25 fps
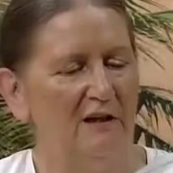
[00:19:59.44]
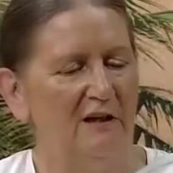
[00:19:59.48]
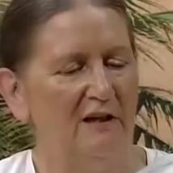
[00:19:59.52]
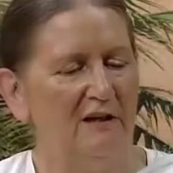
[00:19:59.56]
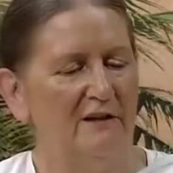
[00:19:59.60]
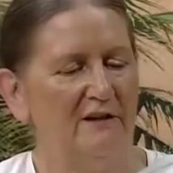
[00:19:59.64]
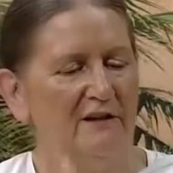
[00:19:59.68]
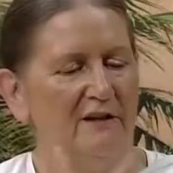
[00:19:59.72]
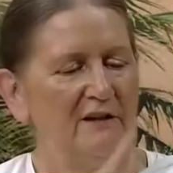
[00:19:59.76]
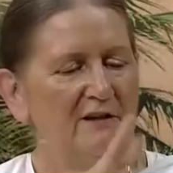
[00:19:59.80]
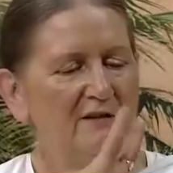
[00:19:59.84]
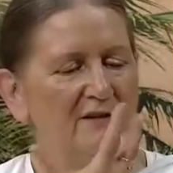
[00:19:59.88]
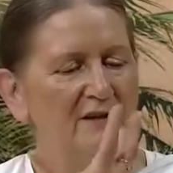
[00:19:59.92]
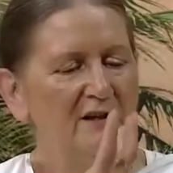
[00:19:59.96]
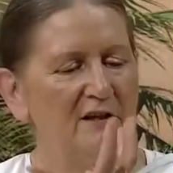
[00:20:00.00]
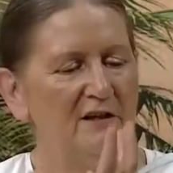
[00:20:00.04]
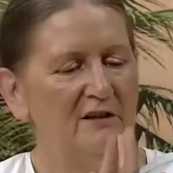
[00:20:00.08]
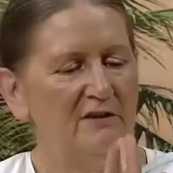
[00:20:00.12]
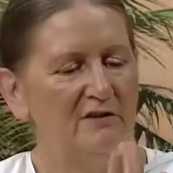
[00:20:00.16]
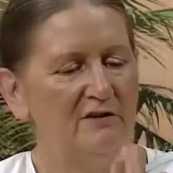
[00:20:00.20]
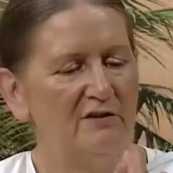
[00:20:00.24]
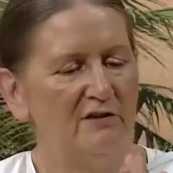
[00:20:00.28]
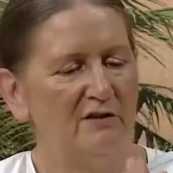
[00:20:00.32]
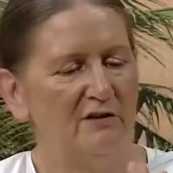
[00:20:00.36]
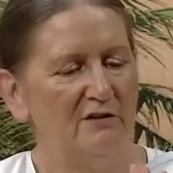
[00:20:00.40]
And then
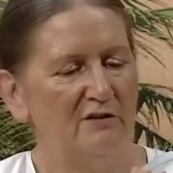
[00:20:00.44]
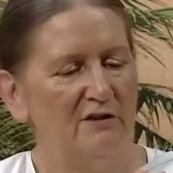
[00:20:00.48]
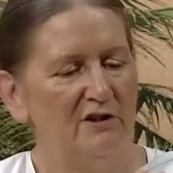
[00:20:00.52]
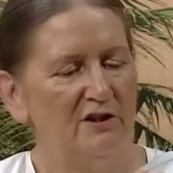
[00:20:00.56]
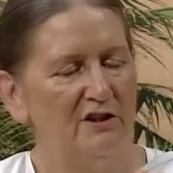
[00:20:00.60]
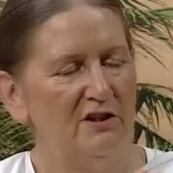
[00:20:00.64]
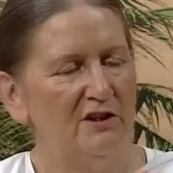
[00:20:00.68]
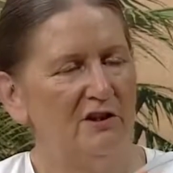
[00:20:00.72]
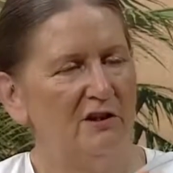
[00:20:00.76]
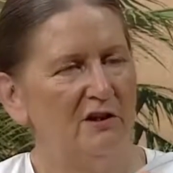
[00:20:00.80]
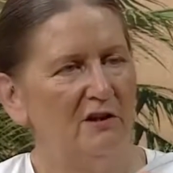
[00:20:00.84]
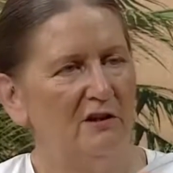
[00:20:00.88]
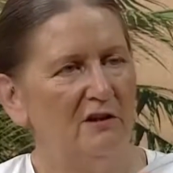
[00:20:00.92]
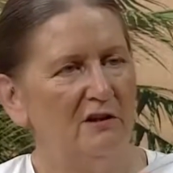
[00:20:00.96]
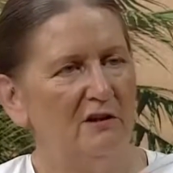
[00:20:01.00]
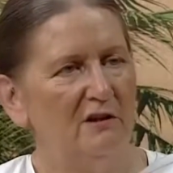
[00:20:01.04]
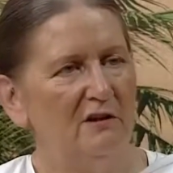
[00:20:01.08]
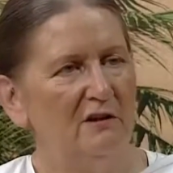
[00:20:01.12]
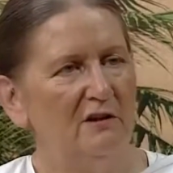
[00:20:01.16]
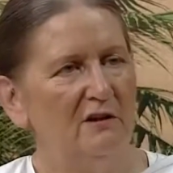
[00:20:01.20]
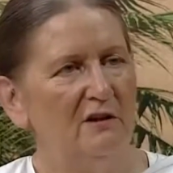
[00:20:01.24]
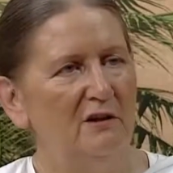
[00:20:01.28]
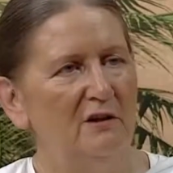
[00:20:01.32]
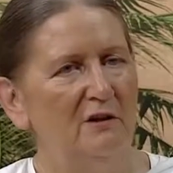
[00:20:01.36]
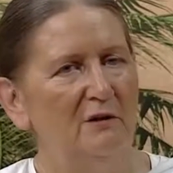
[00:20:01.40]
there's
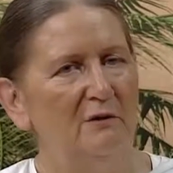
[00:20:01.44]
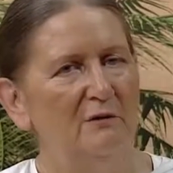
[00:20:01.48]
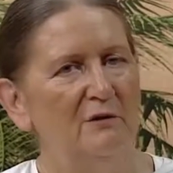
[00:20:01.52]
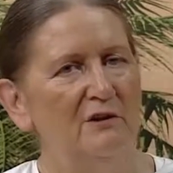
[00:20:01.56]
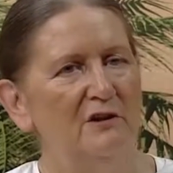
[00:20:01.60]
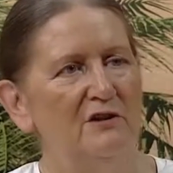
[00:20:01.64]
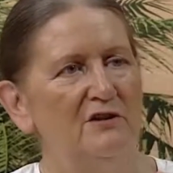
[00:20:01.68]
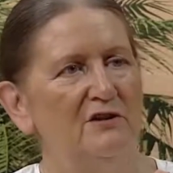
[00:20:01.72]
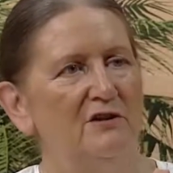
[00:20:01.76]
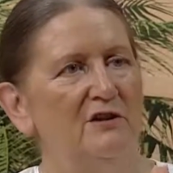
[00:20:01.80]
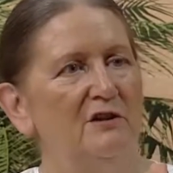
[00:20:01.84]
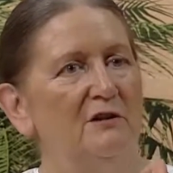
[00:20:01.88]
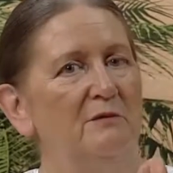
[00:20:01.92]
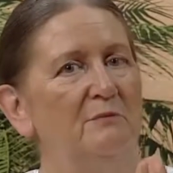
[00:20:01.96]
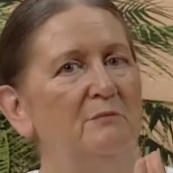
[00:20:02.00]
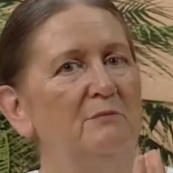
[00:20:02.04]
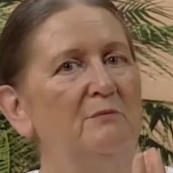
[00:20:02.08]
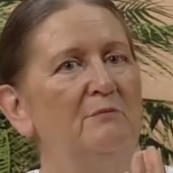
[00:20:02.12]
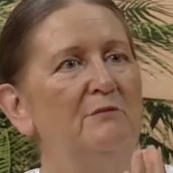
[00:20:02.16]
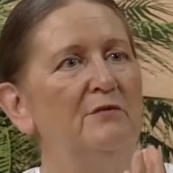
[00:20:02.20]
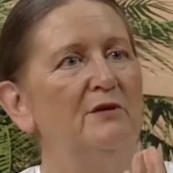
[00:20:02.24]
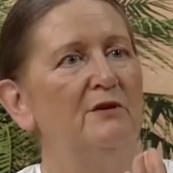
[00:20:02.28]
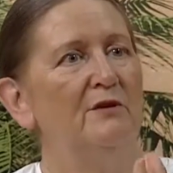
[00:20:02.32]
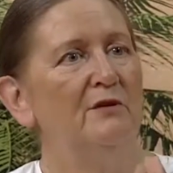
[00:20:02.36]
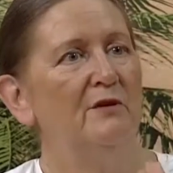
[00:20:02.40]
Krishna, who is the
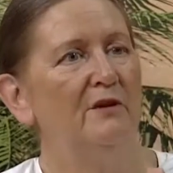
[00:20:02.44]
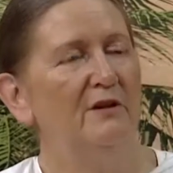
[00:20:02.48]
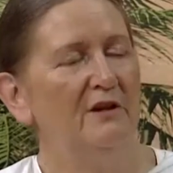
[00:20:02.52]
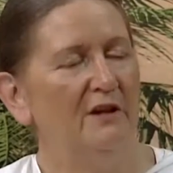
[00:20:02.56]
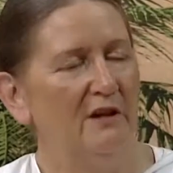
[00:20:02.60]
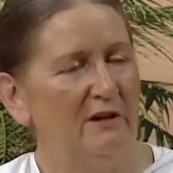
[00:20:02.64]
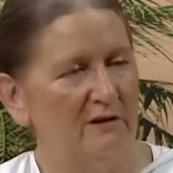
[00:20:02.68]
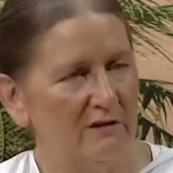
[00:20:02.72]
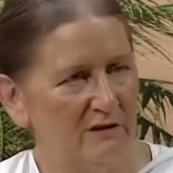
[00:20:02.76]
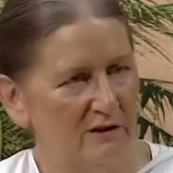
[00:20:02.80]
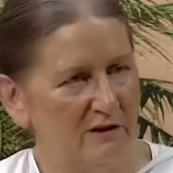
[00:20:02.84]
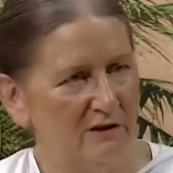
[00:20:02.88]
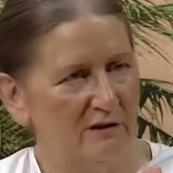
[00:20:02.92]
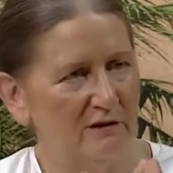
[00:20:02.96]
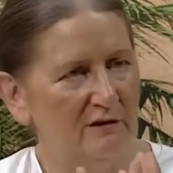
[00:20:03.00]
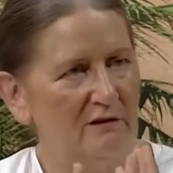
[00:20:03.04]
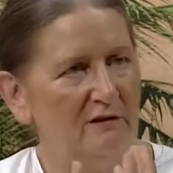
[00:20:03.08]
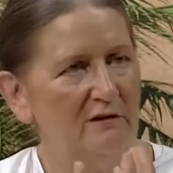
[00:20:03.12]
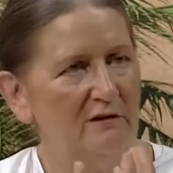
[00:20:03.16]
product